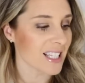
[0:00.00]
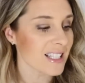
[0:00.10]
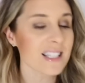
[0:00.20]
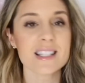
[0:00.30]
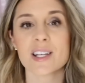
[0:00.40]

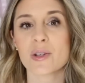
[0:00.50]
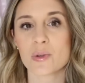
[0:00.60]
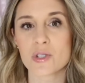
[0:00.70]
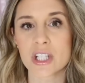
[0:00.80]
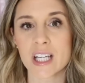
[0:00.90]
This is the
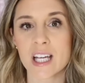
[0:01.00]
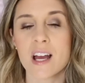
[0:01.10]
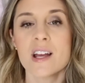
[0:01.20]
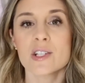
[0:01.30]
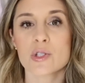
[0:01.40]
Gucci
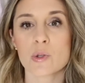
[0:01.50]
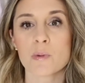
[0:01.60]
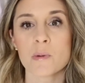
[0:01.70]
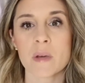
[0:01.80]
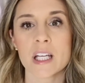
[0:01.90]

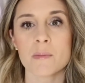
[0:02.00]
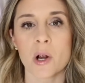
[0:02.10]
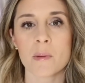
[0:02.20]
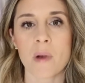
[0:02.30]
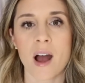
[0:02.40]
Super Mini
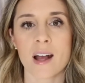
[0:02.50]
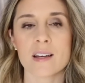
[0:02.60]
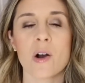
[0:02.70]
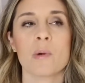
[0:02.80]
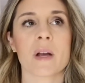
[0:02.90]

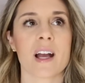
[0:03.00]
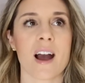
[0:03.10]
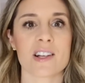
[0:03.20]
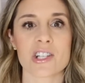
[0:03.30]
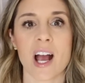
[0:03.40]
Marmont. Oh my
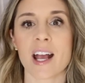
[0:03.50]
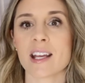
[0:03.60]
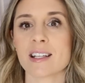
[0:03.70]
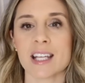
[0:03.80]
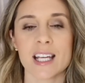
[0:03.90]
gosh,
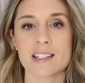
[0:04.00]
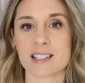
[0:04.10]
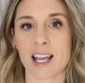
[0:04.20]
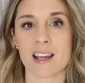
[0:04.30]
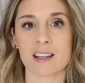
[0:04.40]
I can't
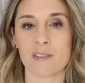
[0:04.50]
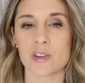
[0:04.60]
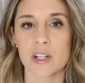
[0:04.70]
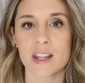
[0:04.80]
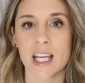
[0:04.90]
say enough
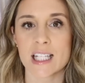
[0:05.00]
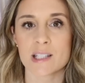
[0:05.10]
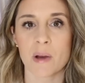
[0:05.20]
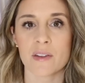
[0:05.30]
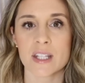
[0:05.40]
good
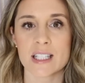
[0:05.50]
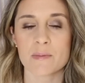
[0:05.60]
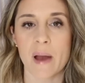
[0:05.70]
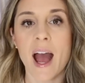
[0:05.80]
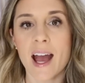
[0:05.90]
things about
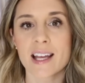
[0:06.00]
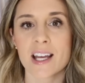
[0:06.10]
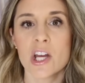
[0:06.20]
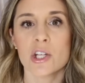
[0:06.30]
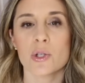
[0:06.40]
this bag.
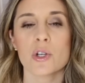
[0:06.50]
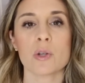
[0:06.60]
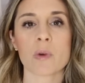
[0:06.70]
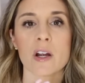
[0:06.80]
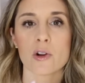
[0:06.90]
You
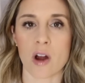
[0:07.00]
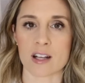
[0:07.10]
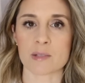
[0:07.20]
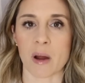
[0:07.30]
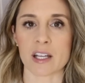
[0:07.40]
can wear it
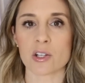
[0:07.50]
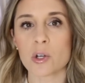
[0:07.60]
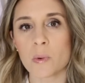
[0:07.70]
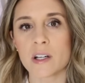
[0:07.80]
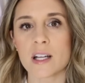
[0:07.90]
crossbody, you
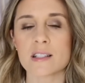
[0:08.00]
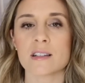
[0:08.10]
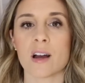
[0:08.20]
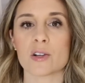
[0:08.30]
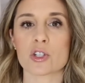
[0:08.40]
can wear it as a
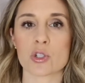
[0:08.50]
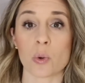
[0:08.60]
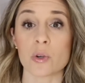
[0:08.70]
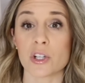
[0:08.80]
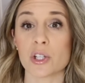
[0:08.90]
long
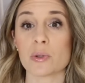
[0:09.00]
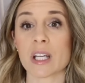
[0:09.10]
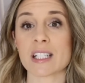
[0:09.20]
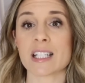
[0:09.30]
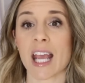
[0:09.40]
shoulder, you
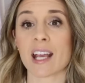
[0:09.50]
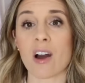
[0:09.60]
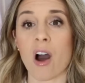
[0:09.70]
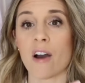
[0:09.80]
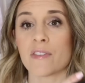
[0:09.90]
can take
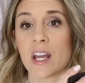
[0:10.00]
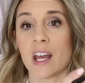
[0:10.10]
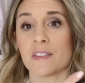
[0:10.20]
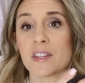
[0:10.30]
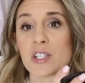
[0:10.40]
off
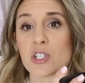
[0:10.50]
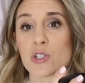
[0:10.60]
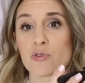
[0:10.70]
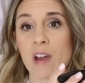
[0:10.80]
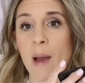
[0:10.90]
the
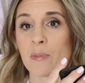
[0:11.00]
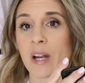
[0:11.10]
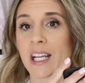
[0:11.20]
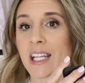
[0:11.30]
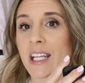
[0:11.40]
strap
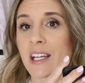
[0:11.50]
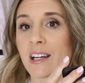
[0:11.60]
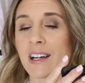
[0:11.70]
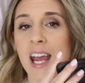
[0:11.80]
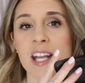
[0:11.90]
right
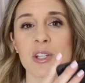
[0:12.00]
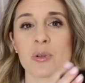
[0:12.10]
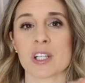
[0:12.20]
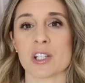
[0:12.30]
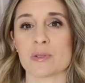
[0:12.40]
here and
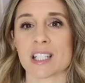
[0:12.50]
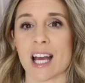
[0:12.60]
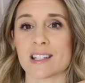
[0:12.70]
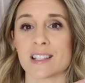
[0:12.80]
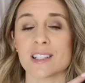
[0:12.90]
you can use it
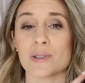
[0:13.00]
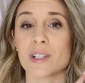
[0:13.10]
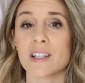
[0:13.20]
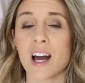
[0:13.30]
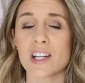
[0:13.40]
as a little
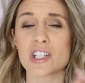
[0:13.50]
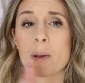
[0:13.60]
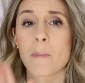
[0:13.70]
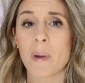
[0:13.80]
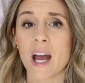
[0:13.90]
clutch.
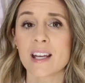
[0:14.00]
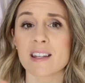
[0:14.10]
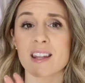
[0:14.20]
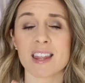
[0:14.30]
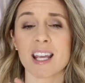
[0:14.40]

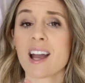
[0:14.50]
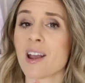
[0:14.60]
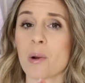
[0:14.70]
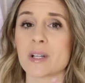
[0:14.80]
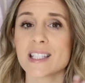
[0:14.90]
But the thing
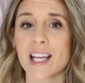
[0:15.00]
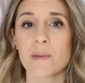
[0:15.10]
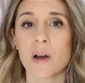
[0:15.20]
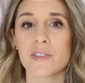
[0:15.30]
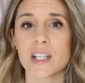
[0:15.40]
I always say
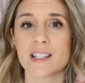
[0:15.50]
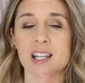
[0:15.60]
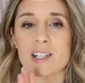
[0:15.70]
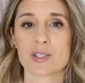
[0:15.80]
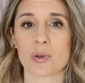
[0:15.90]
about this
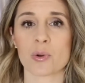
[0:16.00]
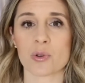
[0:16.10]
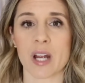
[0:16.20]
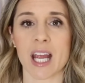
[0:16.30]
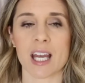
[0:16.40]
that is so
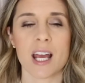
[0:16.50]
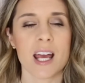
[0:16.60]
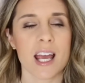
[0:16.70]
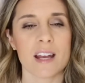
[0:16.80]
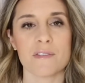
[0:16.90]
great,
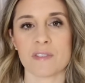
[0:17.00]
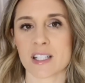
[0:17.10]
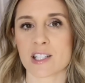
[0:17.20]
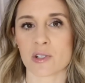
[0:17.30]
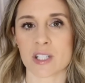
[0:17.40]
it
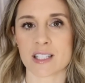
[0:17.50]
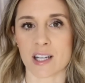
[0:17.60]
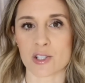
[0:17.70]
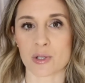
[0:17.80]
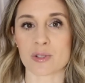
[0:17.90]
fits your
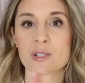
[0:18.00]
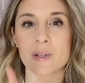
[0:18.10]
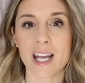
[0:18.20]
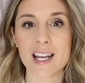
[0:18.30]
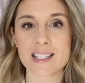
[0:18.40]
essentials. So
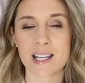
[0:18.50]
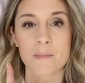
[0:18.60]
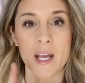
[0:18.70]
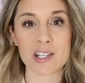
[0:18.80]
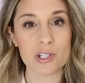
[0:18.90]
like I said,
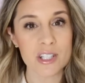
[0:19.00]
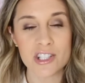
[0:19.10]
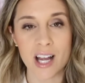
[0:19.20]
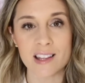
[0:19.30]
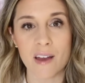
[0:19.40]
make sure to
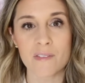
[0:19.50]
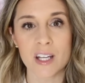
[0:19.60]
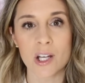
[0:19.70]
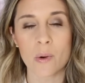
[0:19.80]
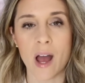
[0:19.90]
check that
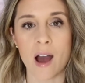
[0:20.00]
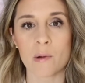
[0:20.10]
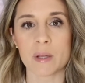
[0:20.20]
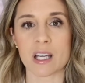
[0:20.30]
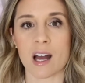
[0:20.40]
video
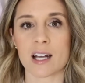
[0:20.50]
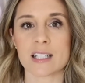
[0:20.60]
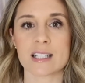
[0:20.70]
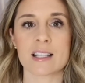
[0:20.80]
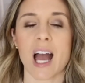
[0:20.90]
out
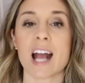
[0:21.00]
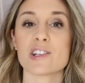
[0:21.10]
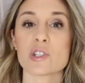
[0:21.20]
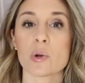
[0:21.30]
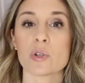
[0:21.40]
because I
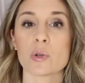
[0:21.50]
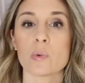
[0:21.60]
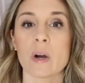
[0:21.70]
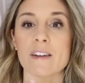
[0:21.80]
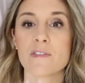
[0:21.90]
show
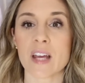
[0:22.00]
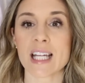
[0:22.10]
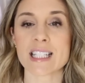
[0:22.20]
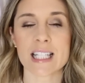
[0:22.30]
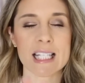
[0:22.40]
you what
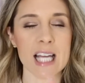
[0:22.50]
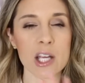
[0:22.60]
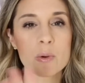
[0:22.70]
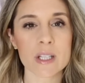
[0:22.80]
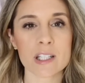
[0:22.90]
fits and I
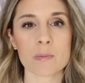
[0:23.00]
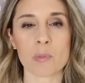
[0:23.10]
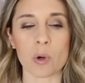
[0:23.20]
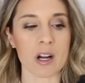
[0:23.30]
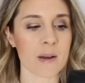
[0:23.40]
tell you a little
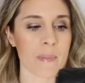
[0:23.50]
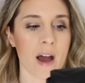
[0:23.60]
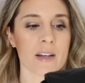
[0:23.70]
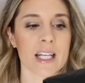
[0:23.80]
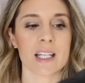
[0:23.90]
more
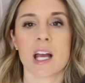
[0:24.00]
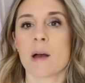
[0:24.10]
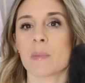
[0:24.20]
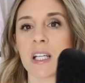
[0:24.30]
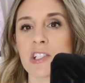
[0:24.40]
about it,
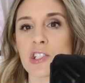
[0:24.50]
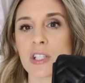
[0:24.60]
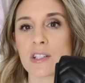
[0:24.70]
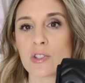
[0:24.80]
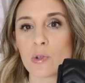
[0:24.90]
but it's
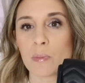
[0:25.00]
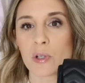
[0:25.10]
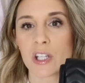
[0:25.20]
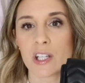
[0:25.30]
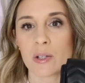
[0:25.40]
just
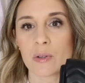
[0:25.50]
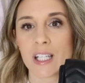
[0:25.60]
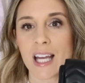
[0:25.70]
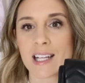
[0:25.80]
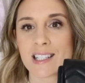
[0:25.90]
super cute.
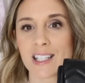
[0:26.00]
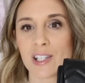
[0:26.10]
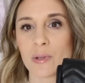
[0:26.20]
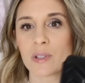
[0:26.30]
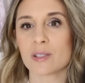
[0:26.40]
It has the
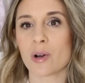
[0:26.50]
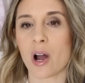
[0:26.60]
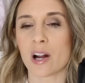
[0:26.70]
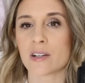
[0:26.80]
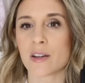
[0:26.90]
cute little
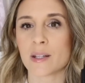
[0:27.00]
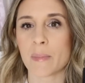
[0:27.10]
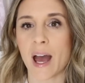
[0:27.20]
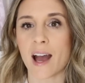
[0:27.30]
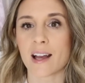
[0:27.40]
heart on the
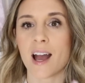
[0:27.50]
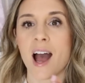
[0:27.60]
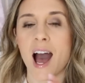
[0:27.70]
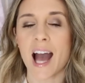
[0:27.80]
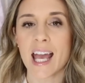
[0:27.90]
back.
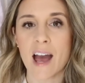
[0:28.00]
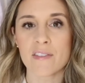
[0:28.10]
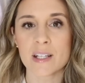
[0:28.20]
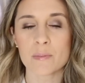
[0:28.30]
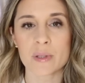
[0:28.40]
I
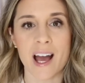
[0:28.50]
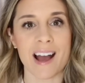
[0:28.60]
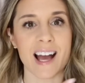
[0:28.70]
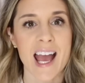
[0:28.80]
have it in black.